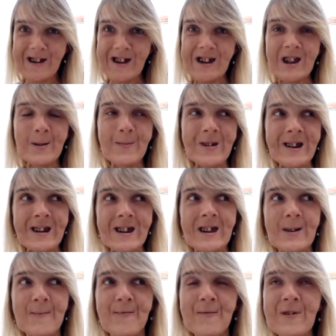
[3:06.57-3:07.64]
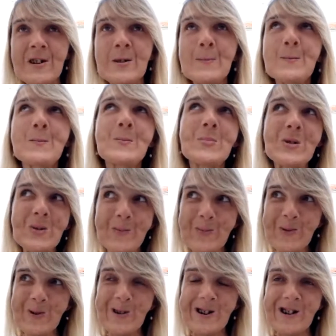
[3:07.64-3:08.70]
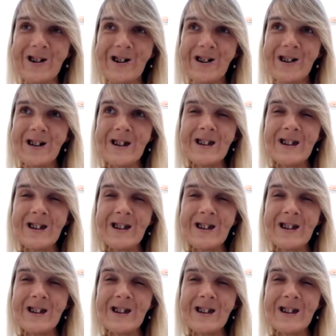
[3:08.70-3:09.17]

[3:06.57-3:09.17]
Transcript: it became very popular